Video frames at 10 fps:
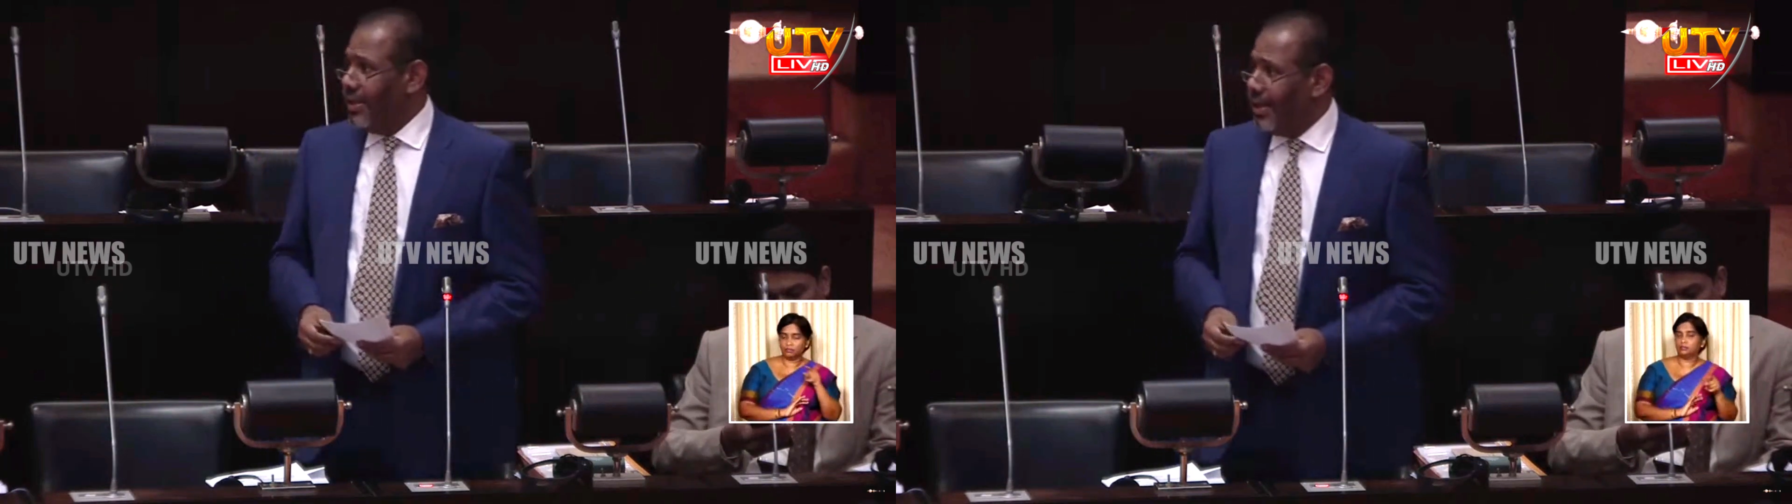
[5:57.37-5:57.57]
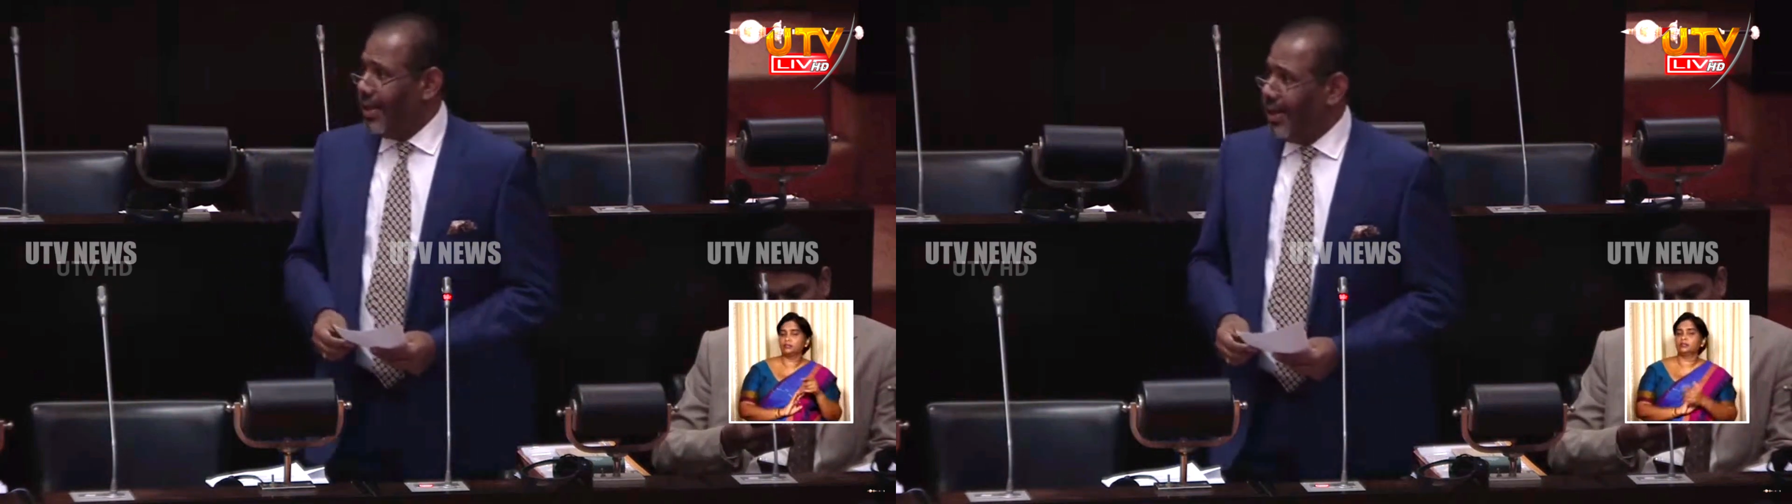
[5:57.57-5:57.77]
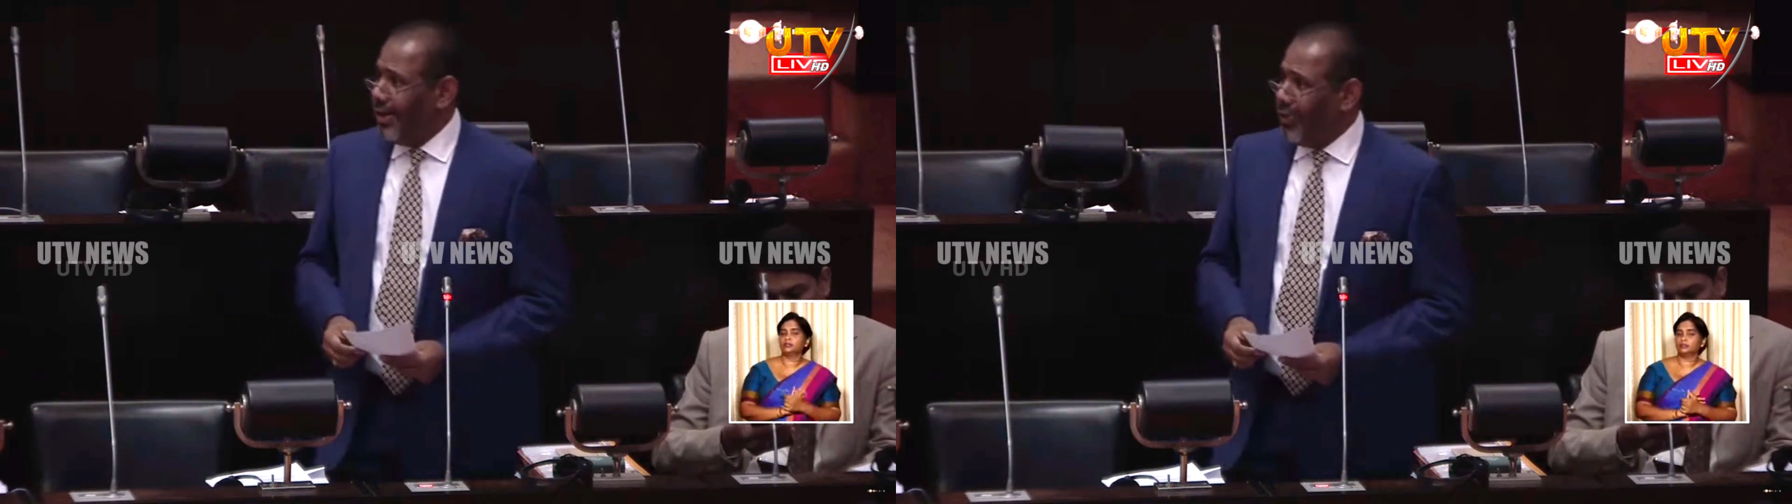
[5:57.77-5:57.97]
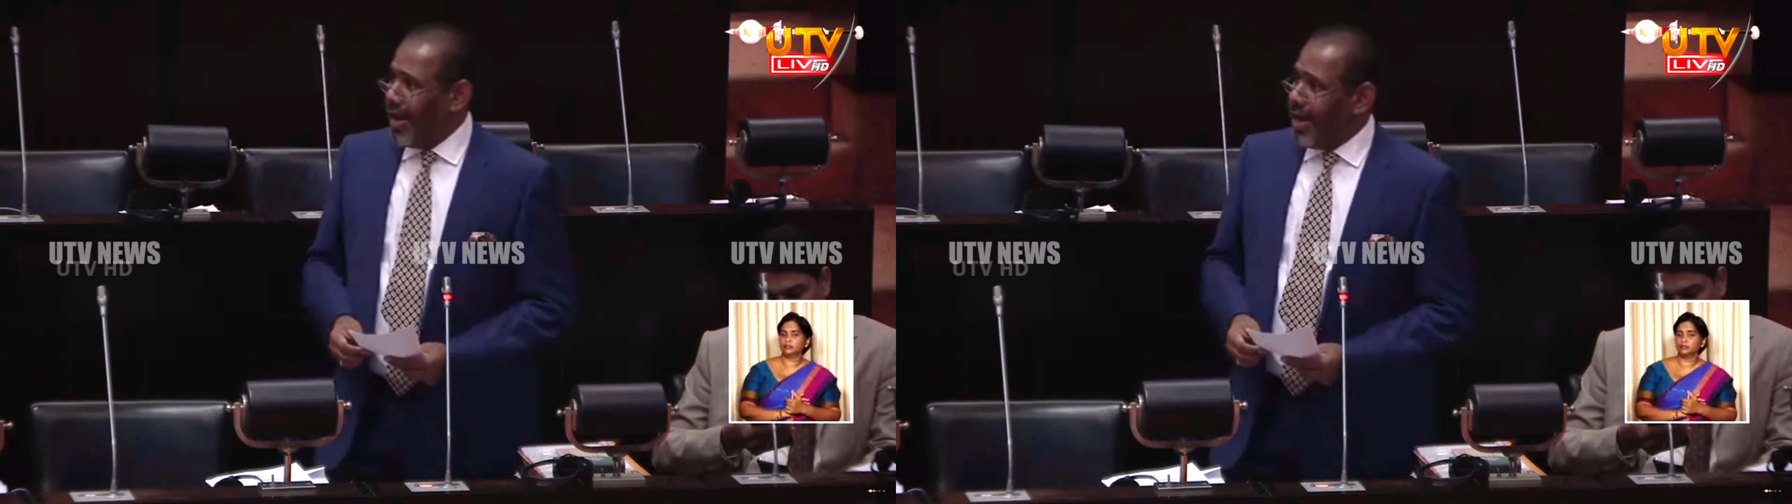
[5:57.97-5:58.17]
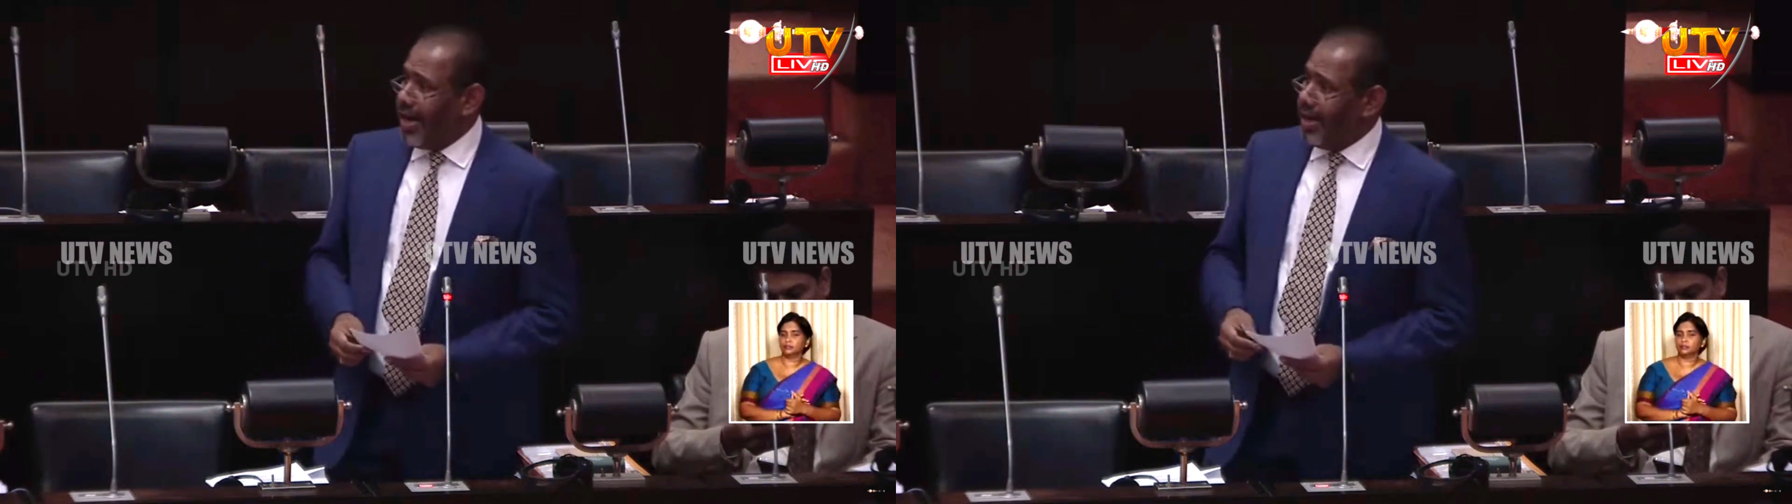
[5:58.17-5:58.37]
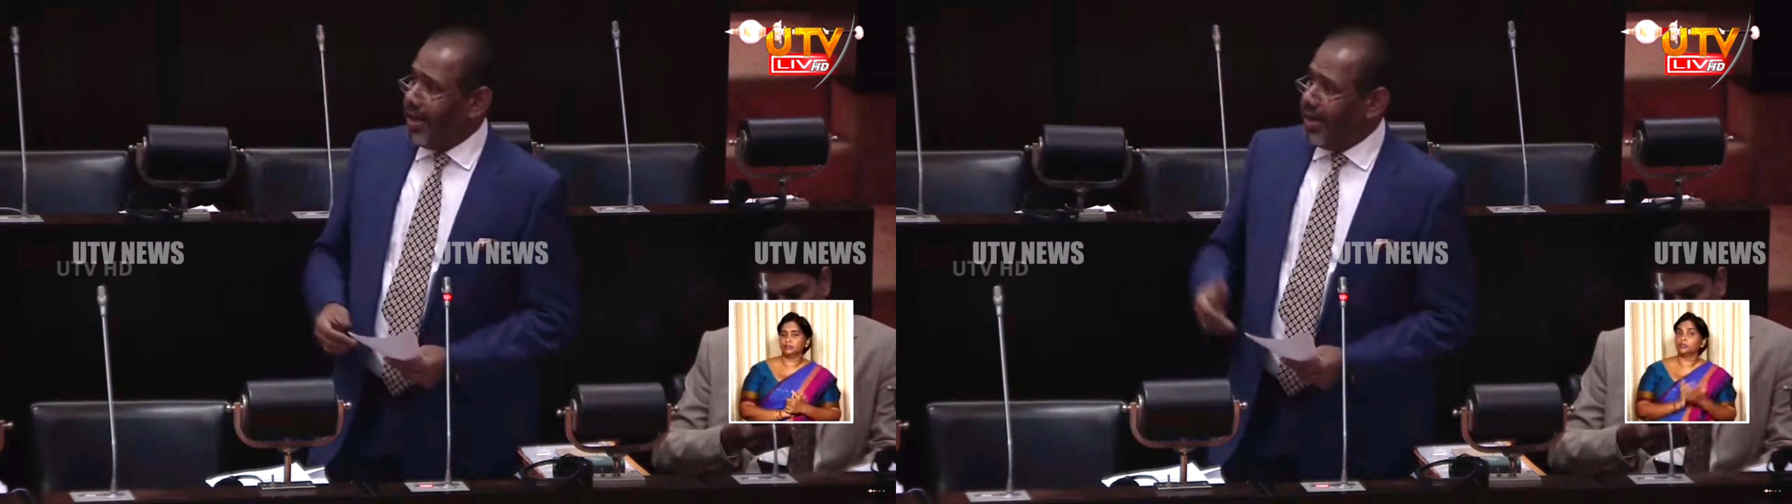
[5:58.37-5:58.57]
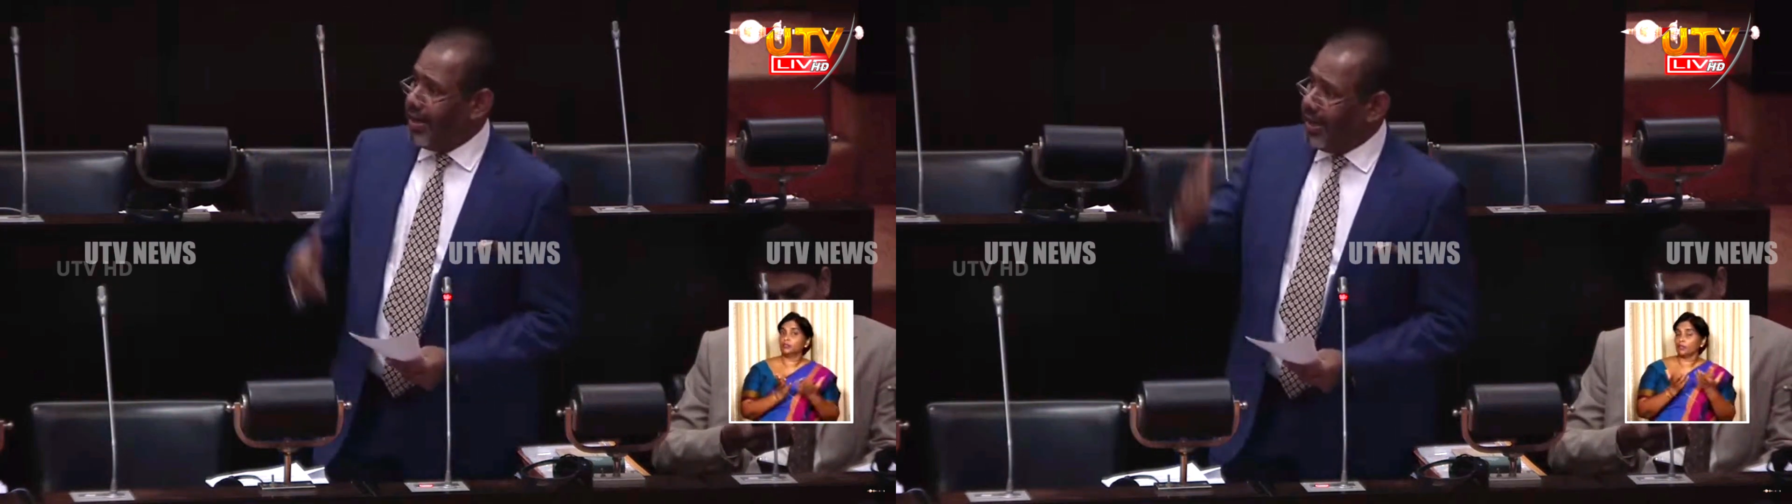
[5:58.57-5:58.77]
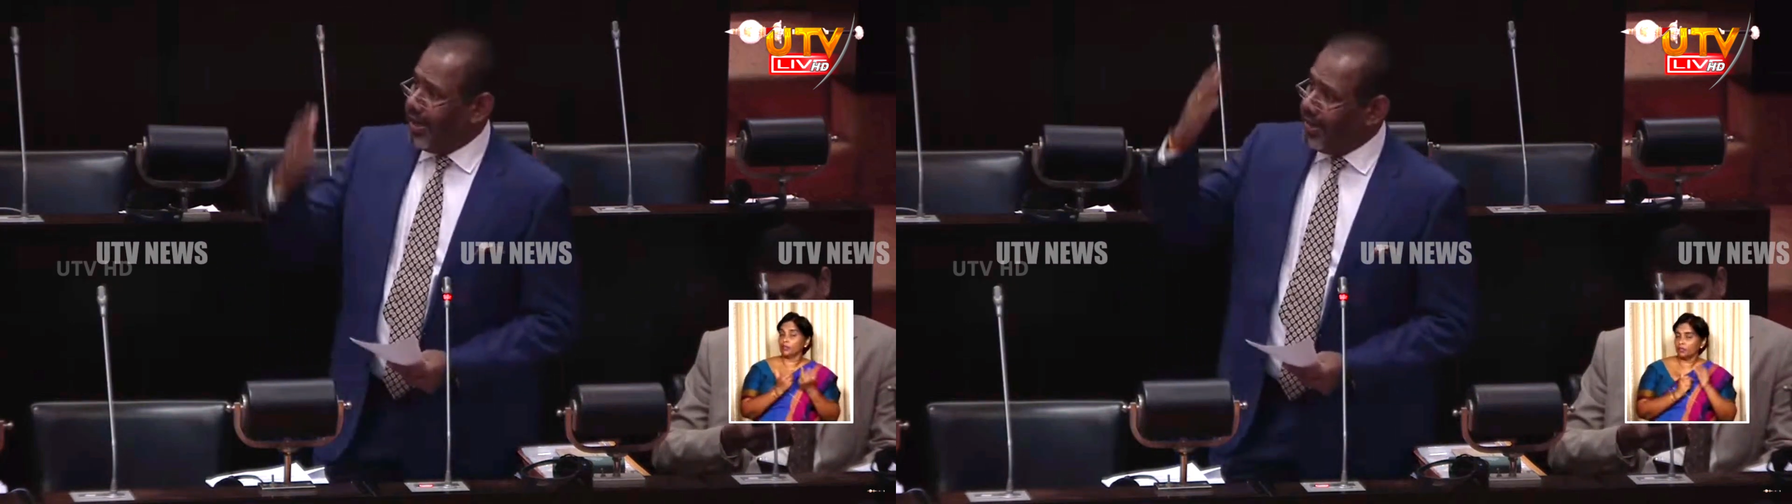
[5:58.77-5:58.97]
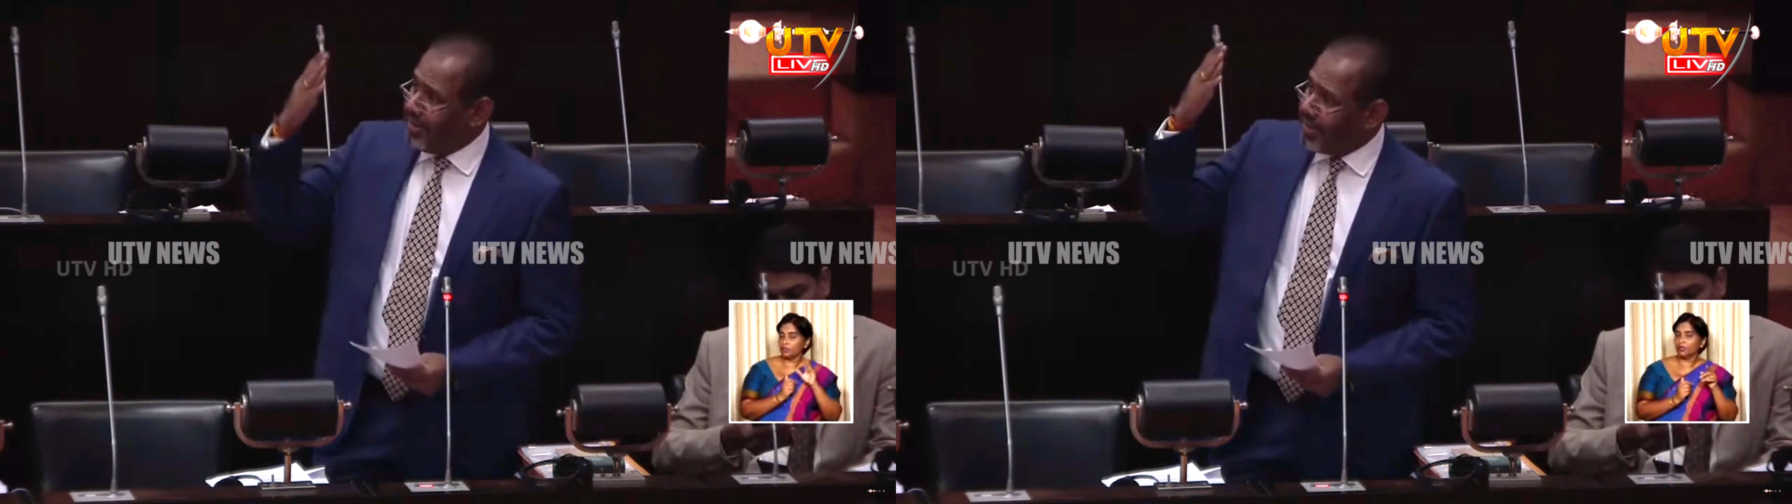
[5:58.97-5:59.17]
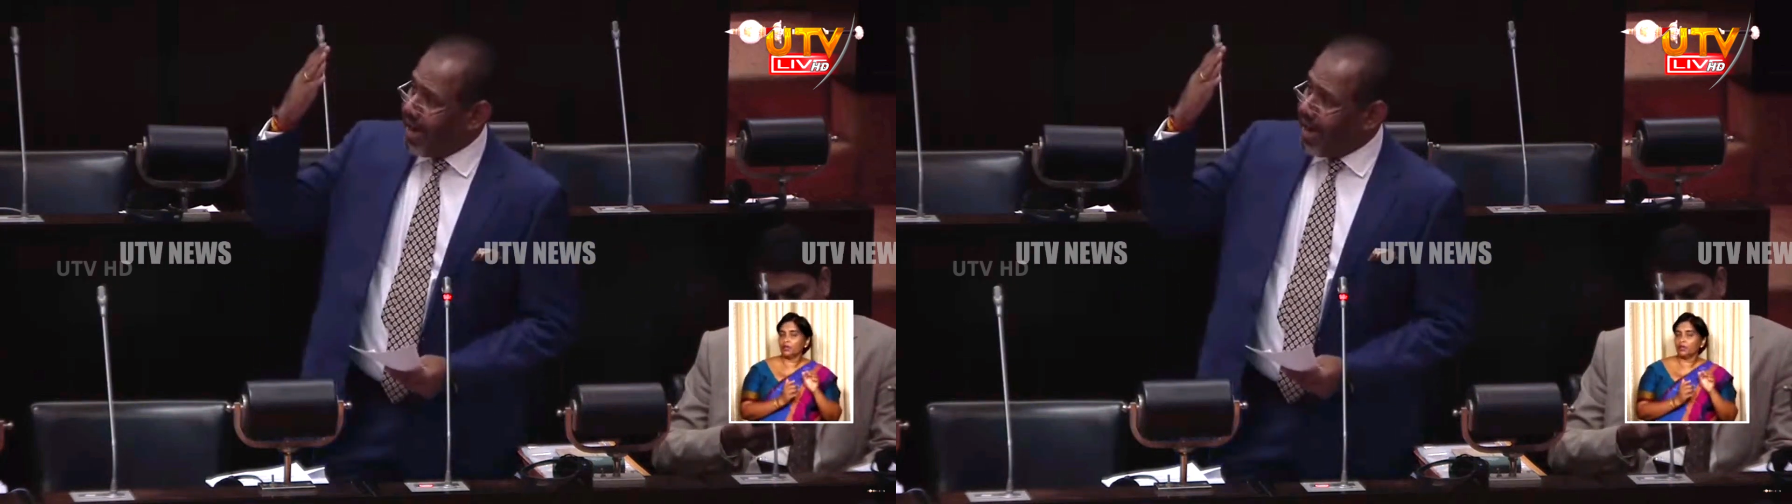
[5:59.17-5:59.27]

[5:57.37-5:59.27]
Where it